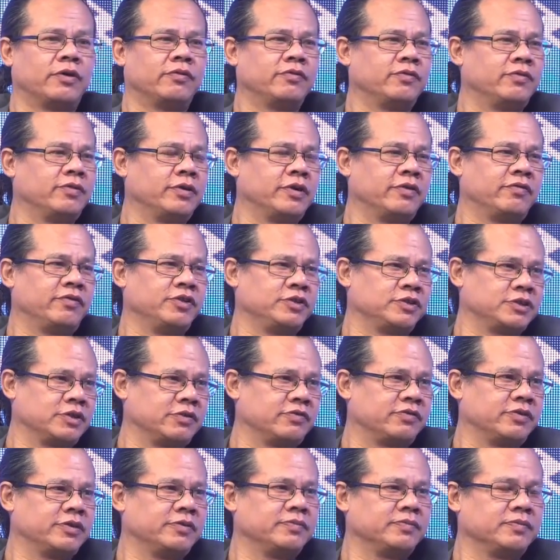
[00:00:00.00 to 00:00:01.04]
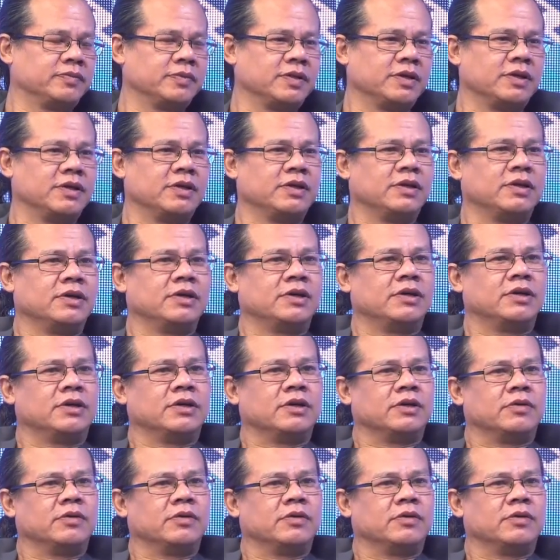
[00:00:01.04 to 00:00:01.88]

f a feature, feature film, film right? Mm.